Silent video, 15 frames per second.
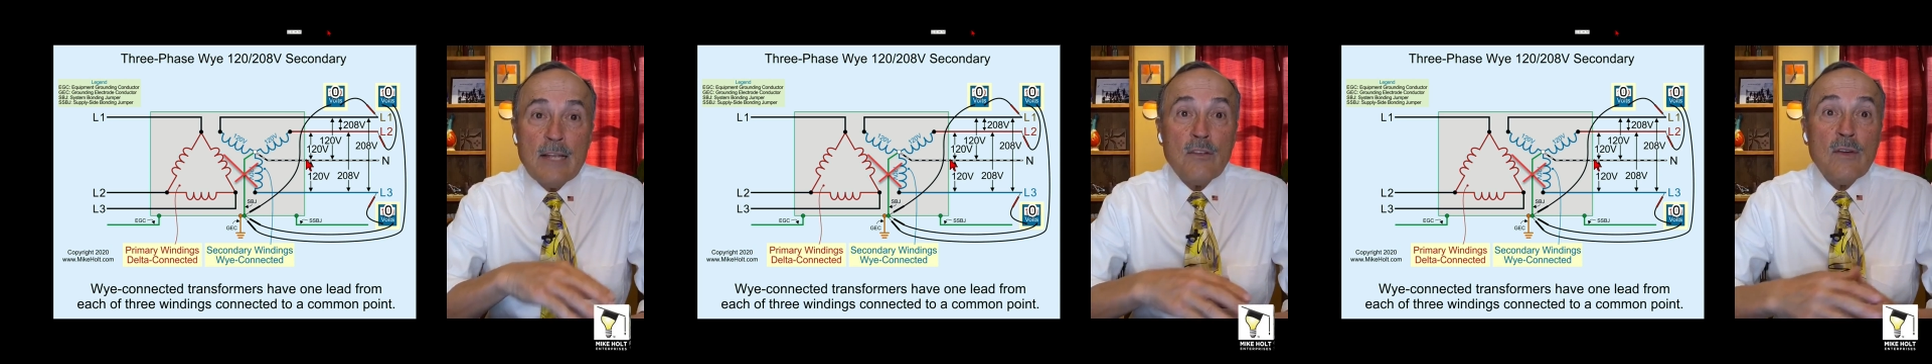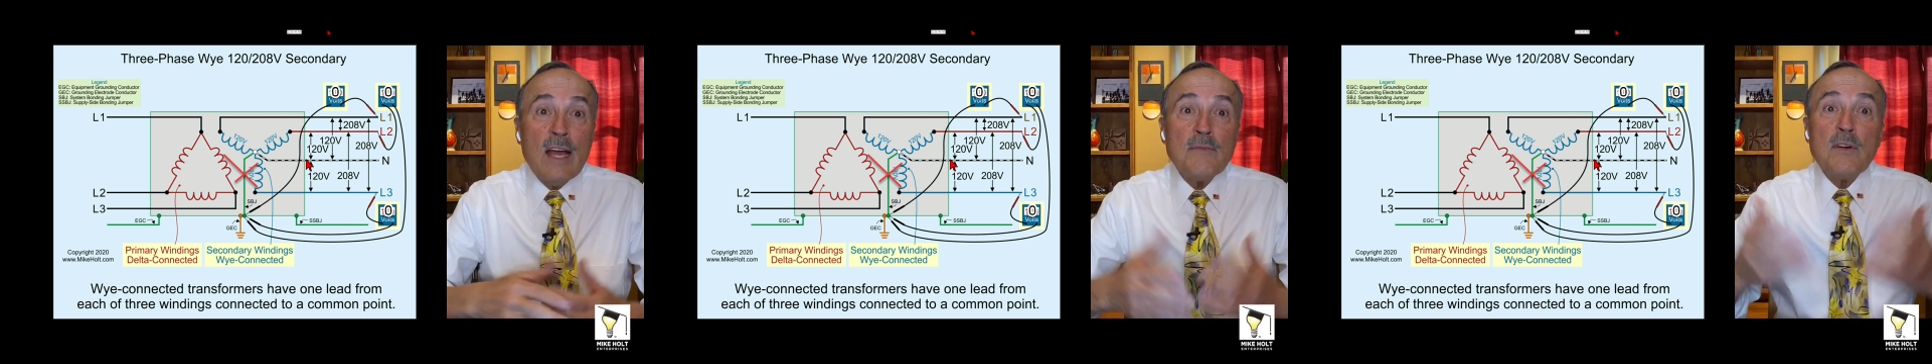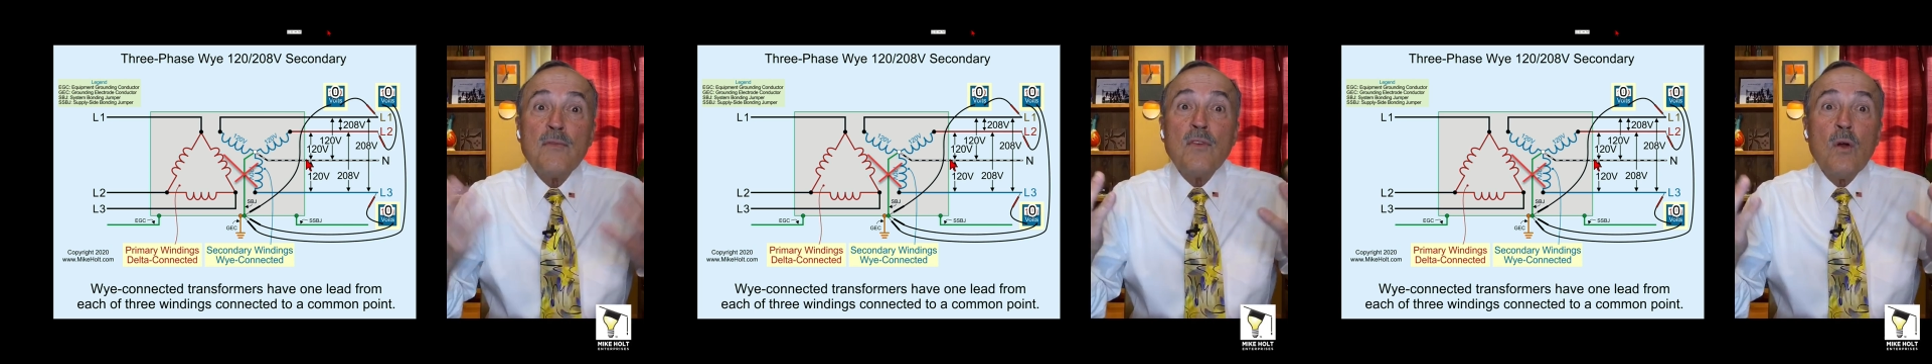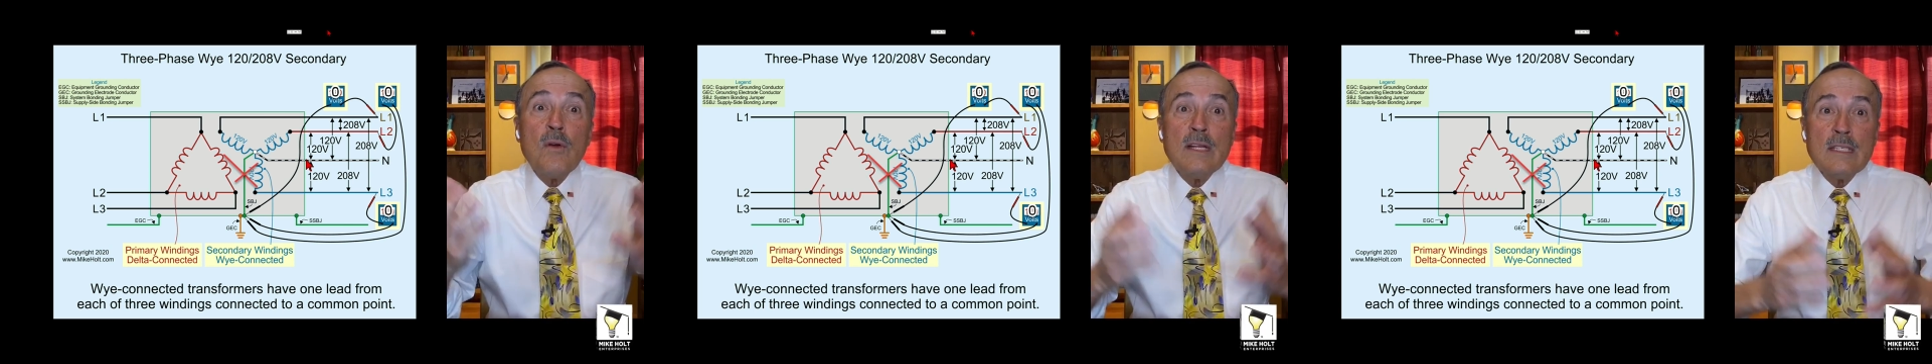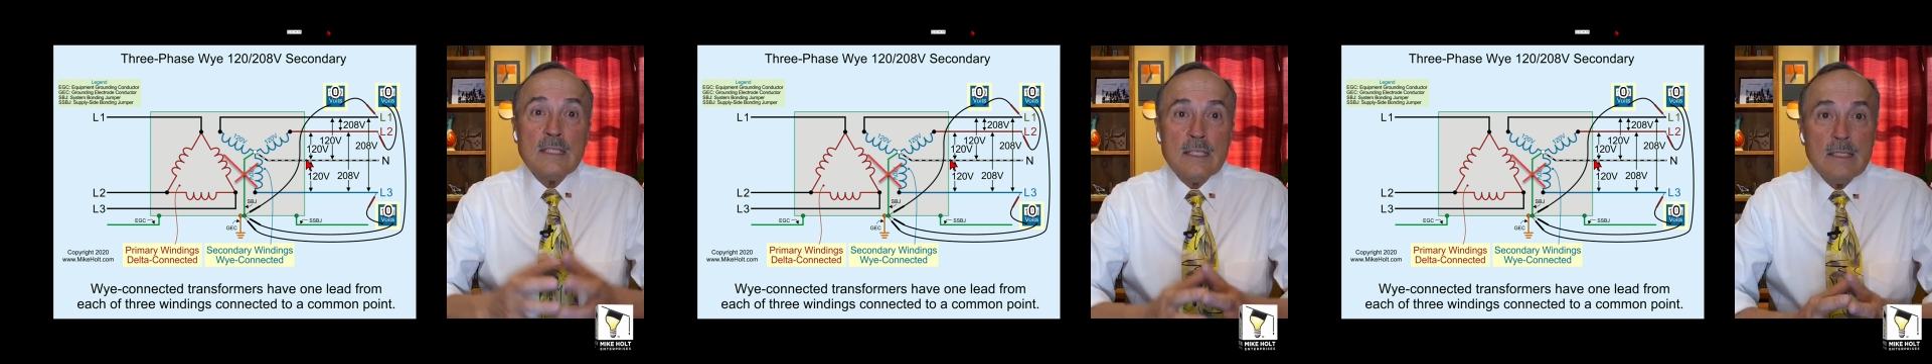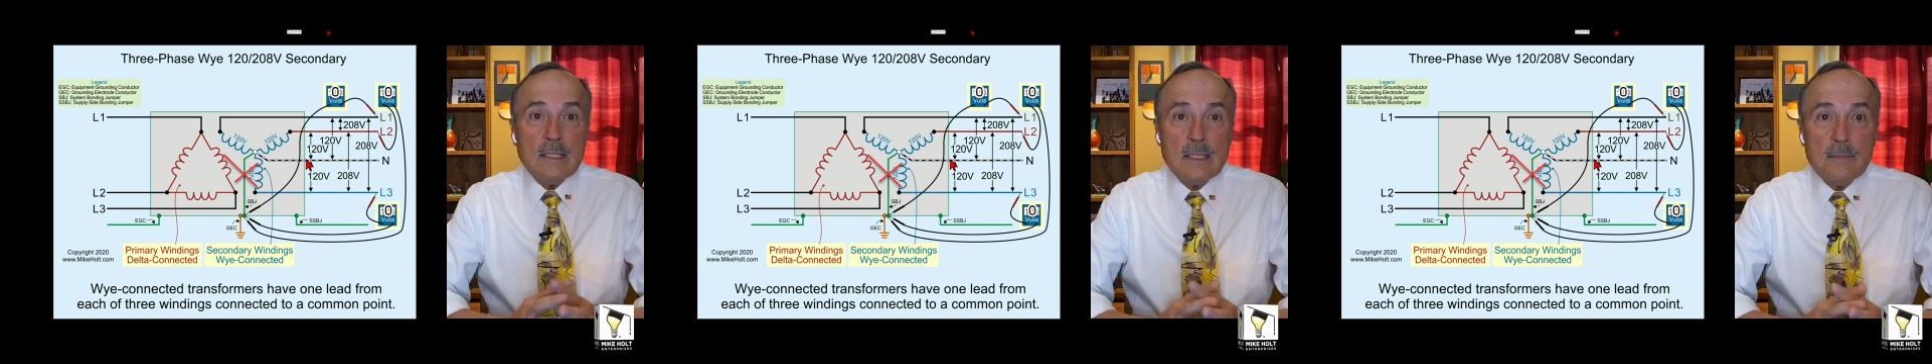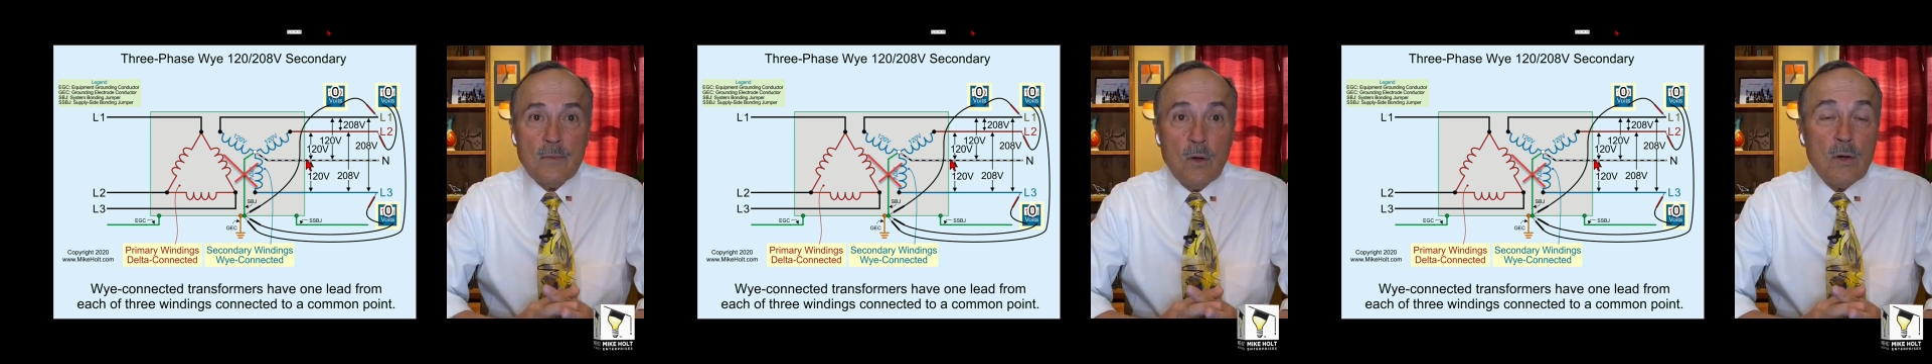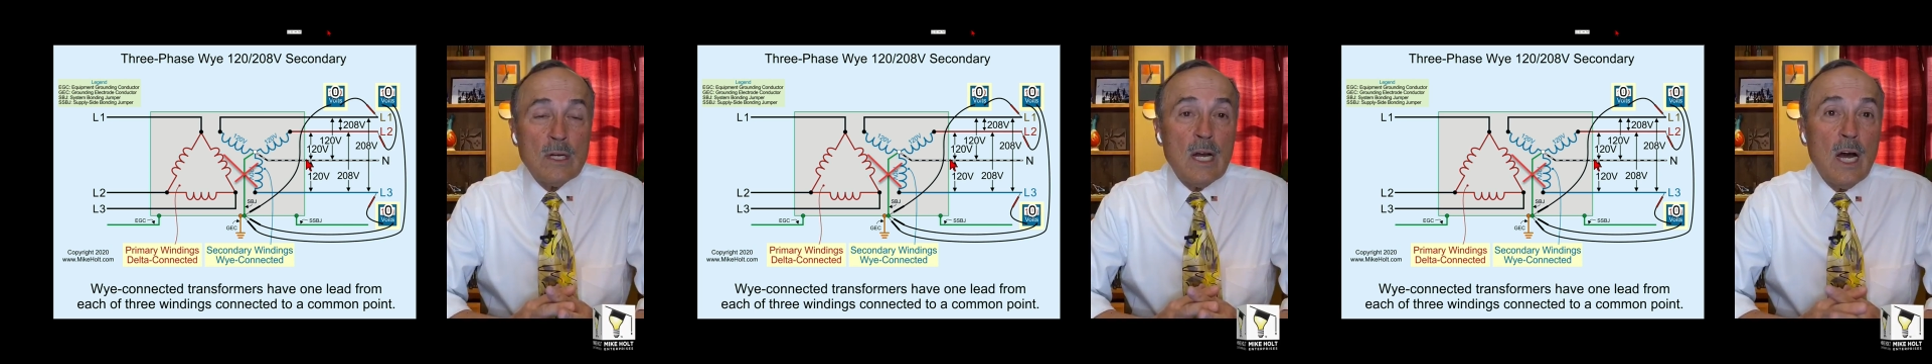and you have a floating system
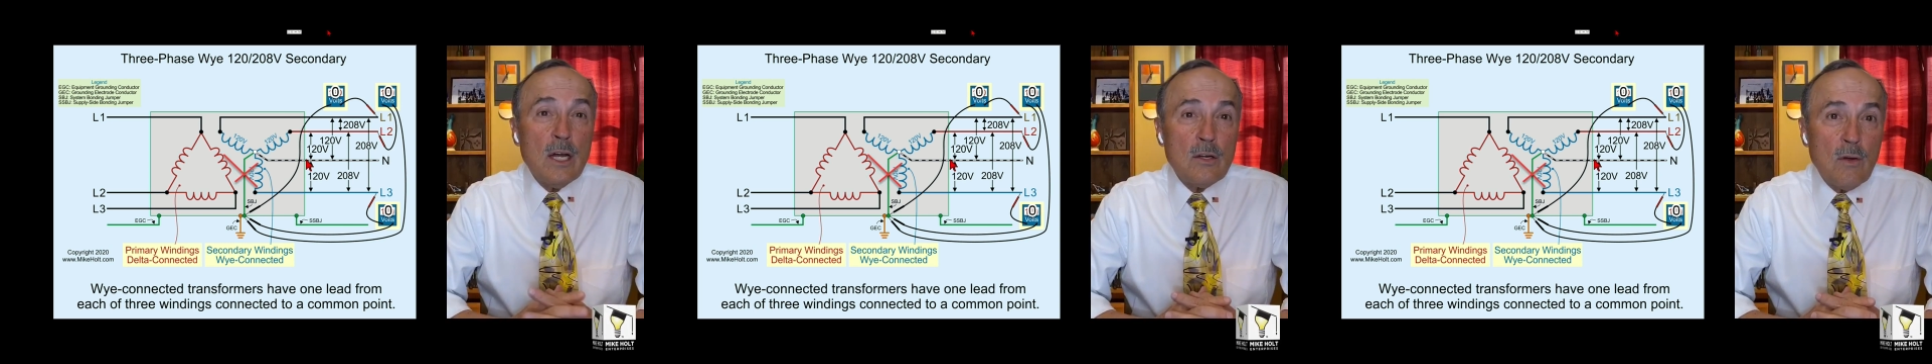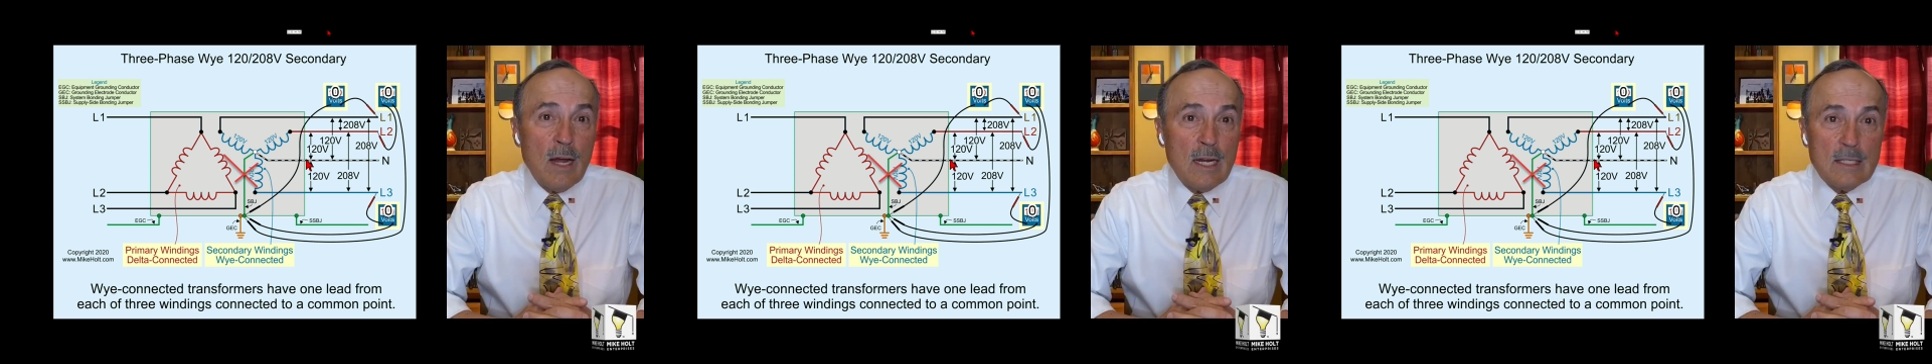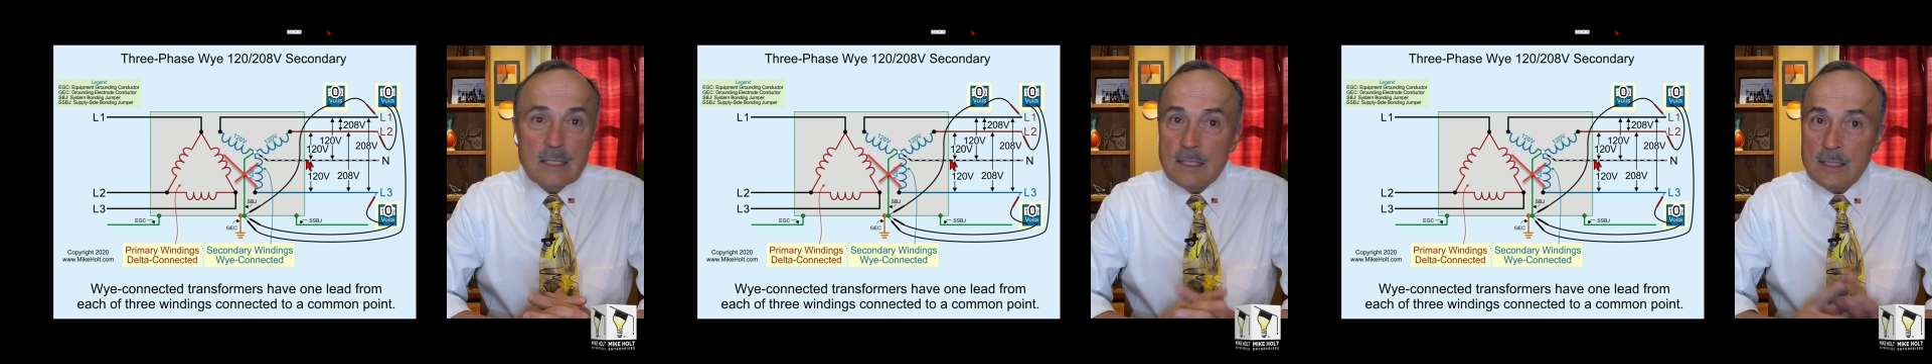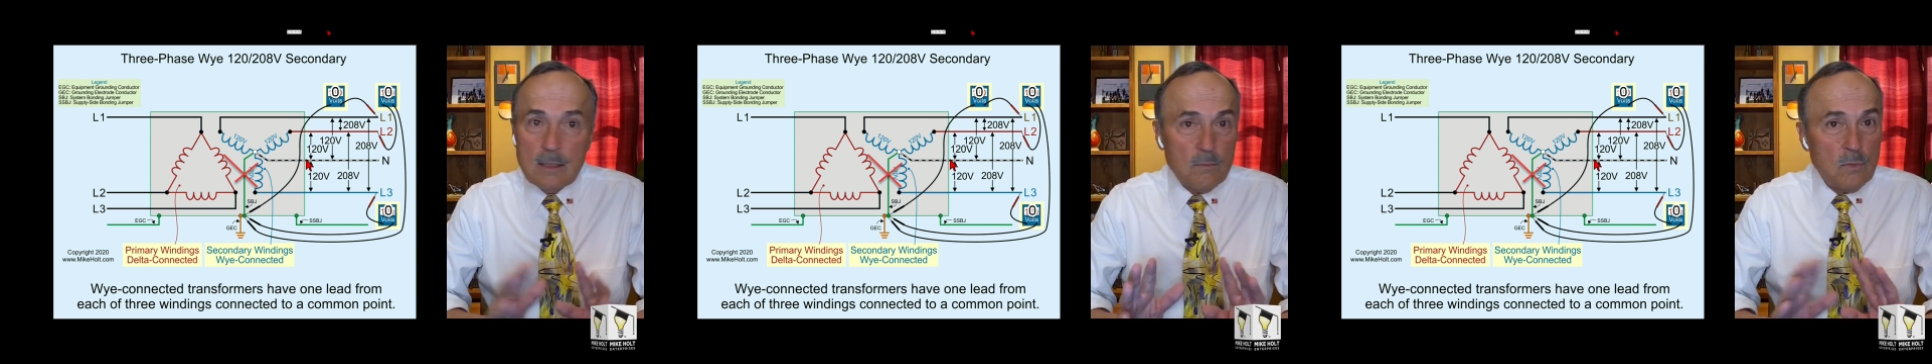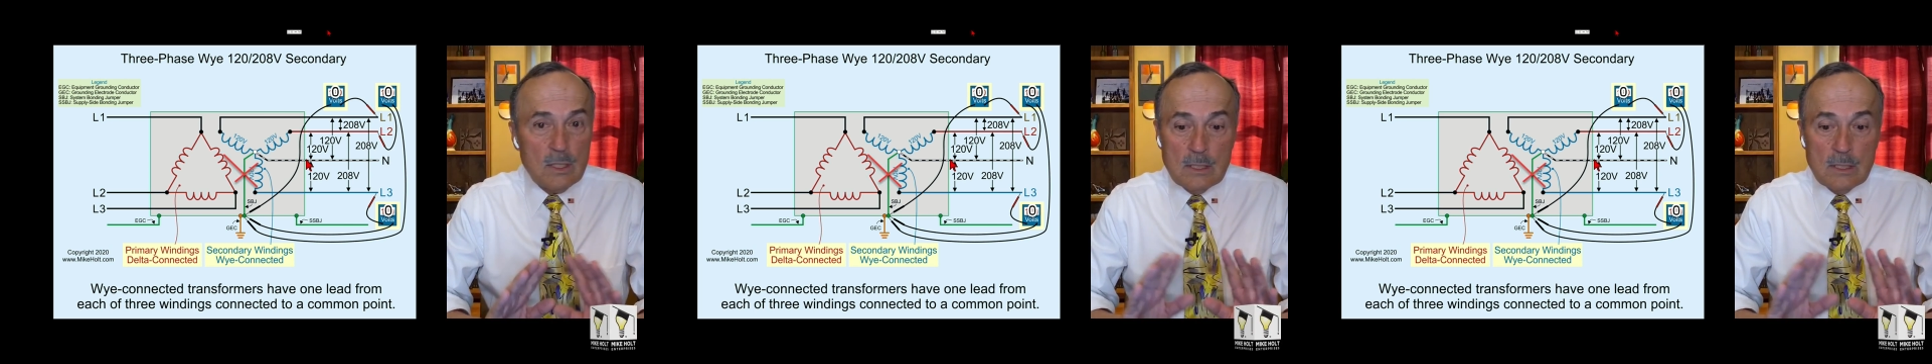or an ungrounded system,